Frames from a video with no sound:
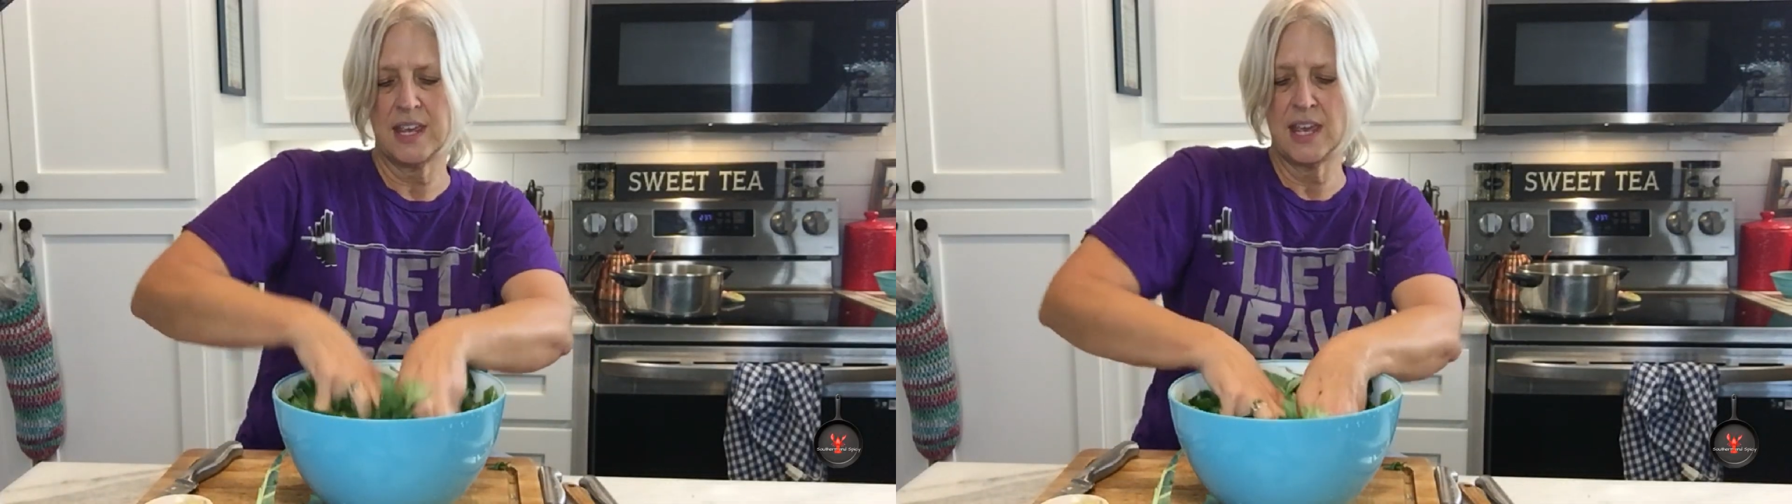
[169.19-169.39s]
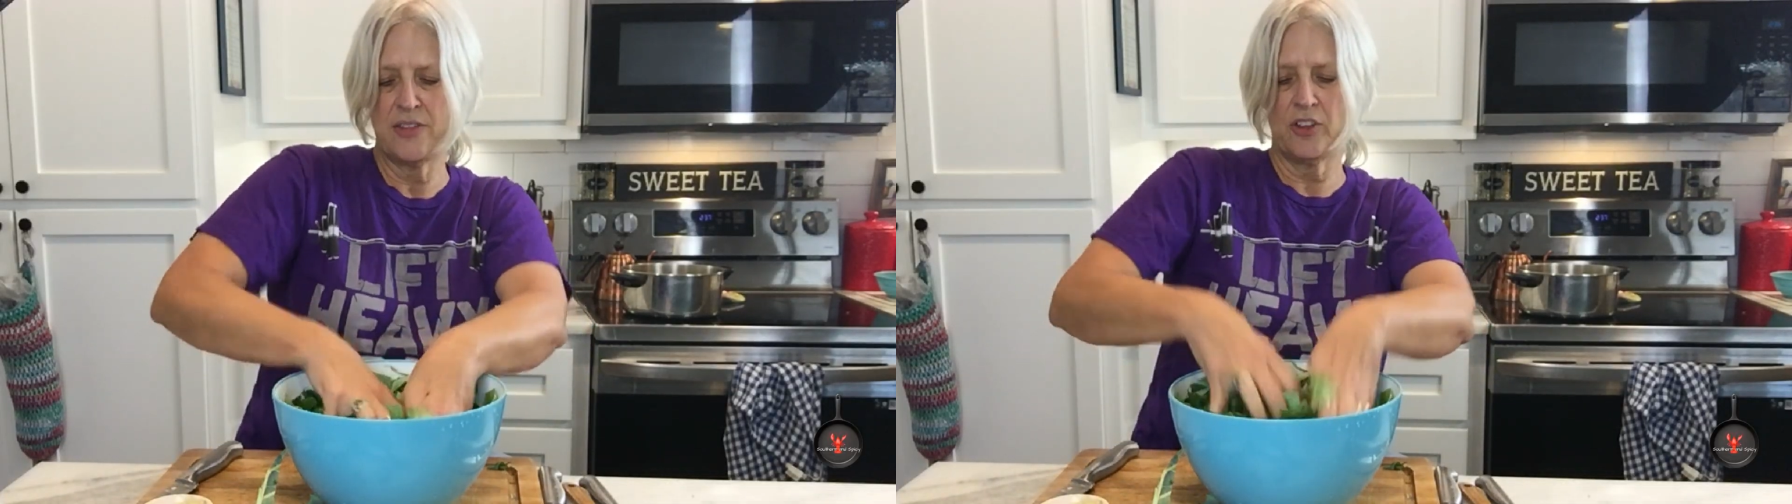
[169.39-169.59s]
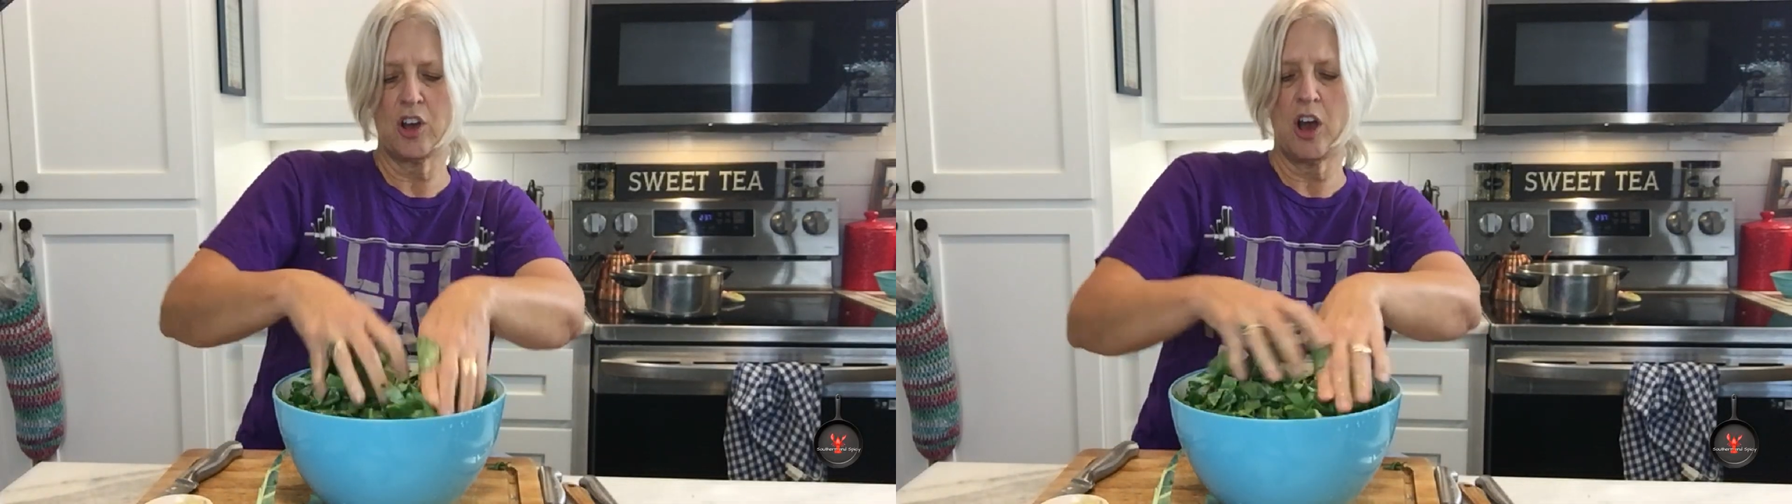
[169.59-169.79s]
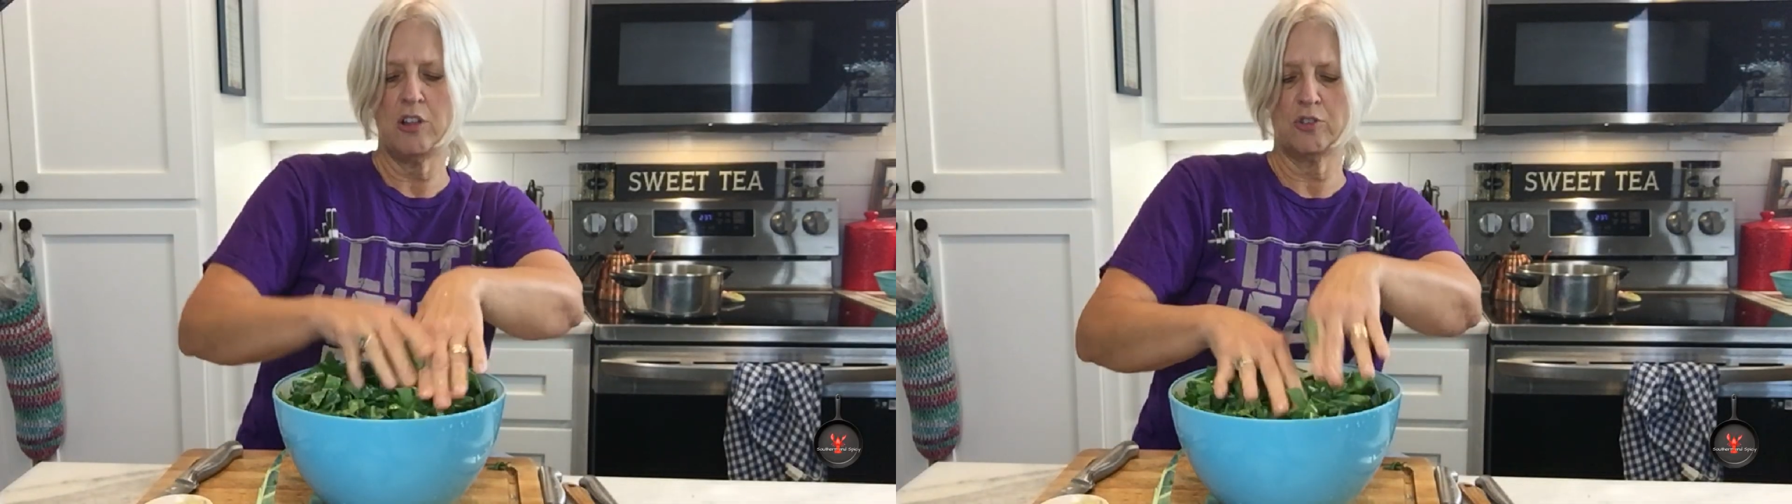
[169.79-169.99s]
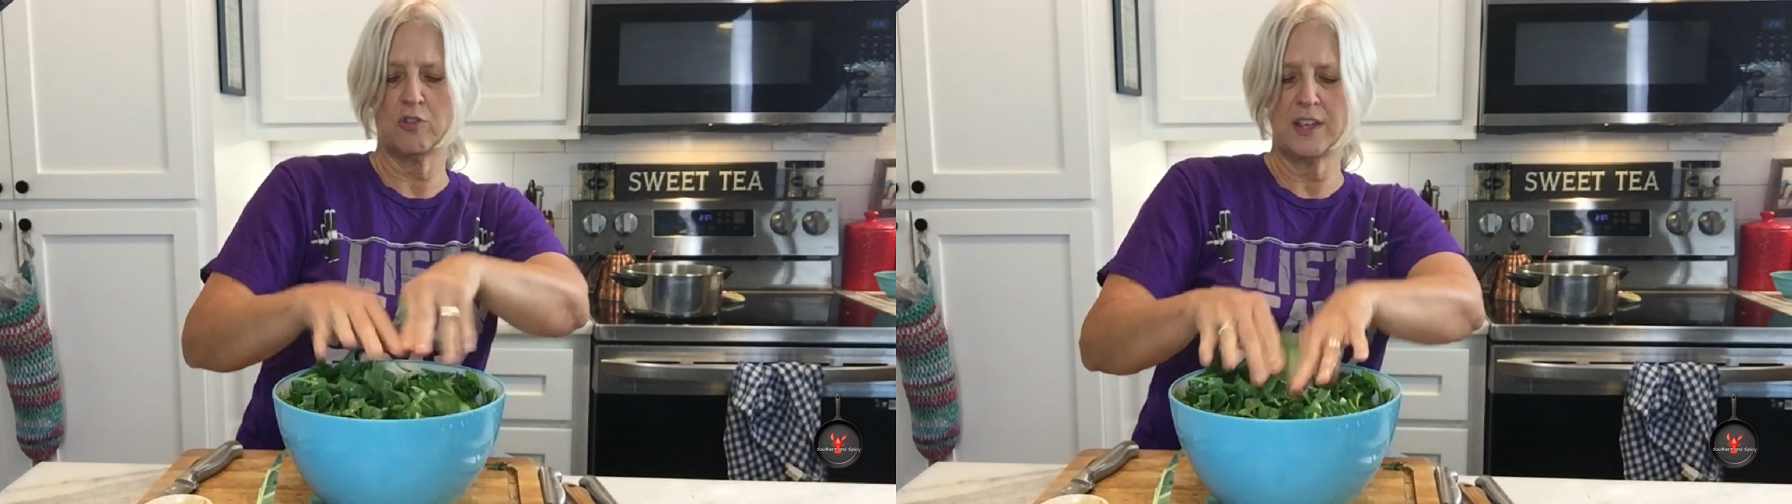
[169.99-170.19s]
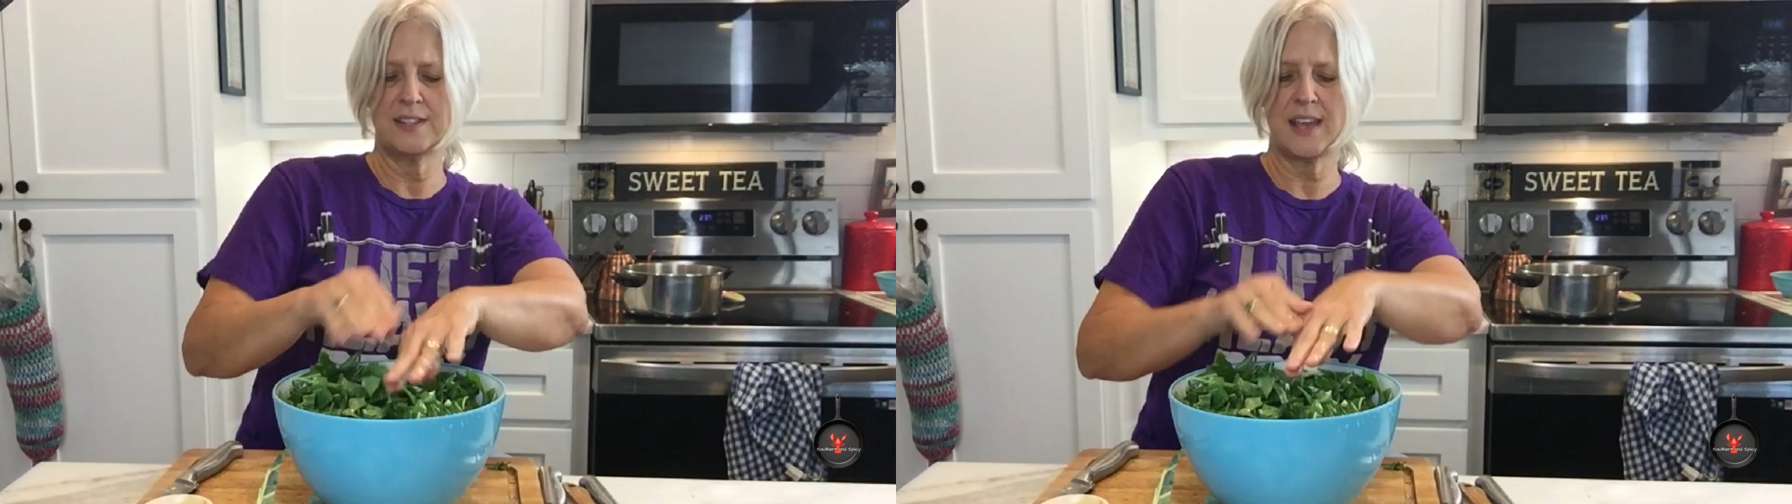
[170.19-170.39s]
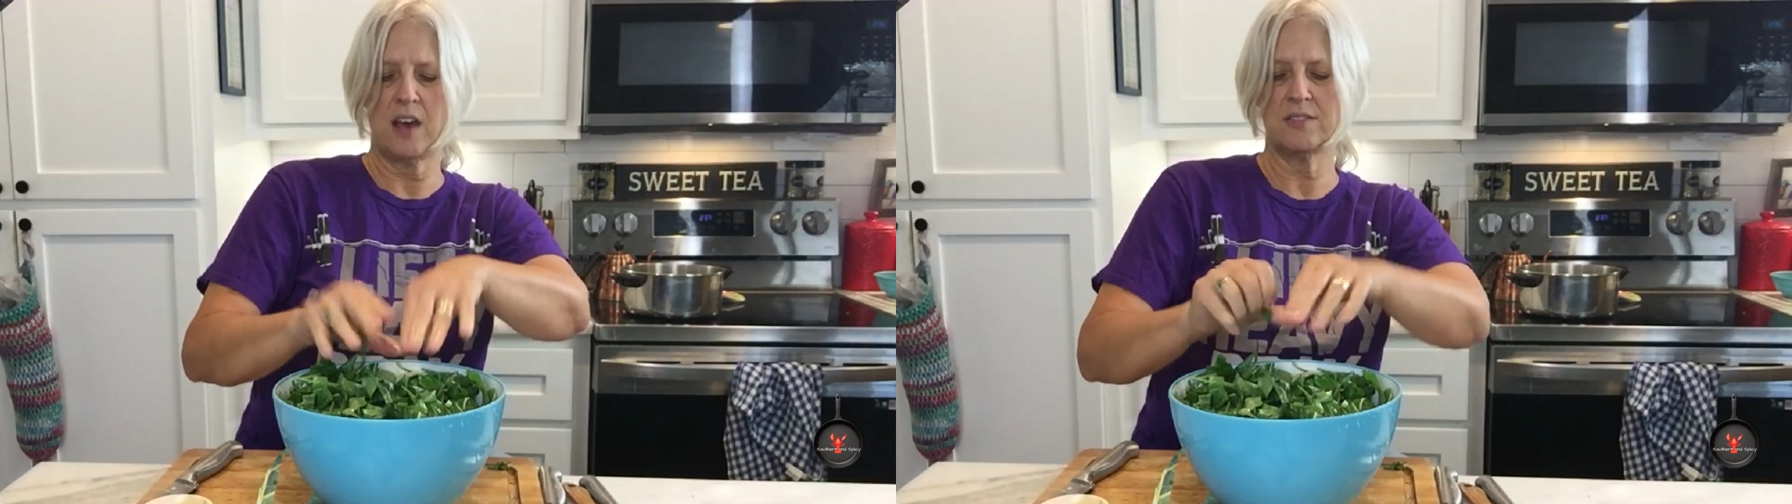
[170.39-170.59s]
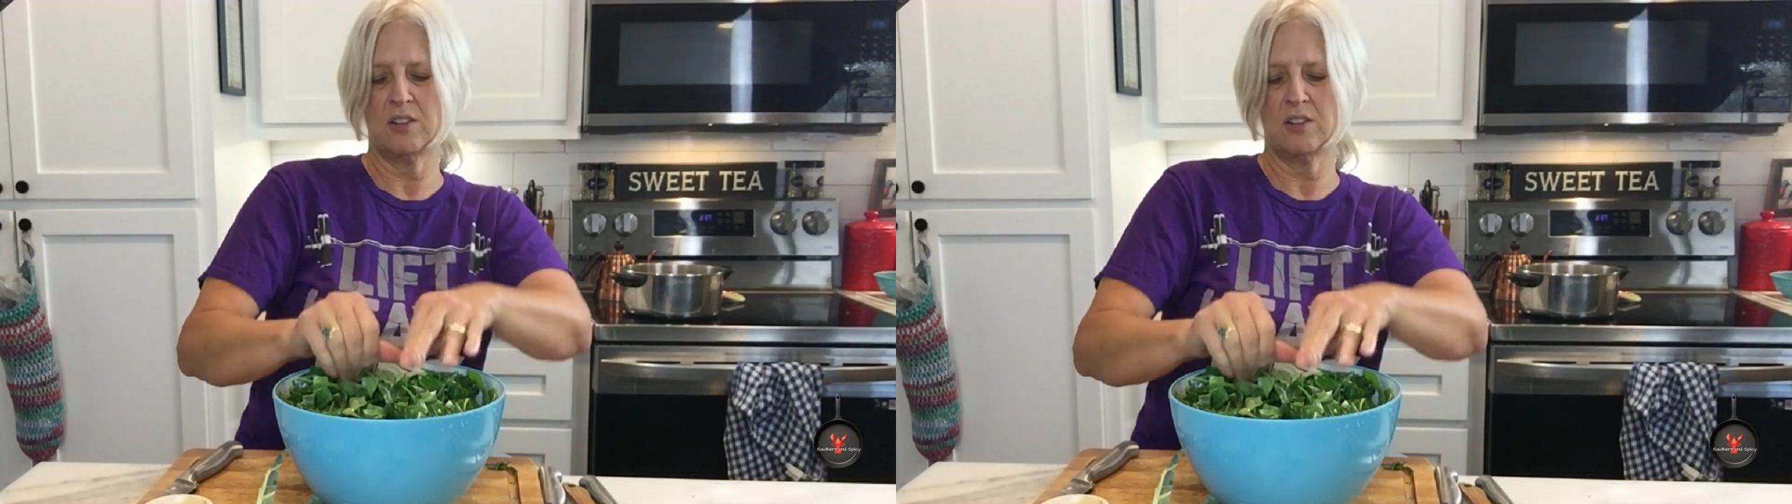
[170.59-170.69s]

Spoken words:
in the collard greens out.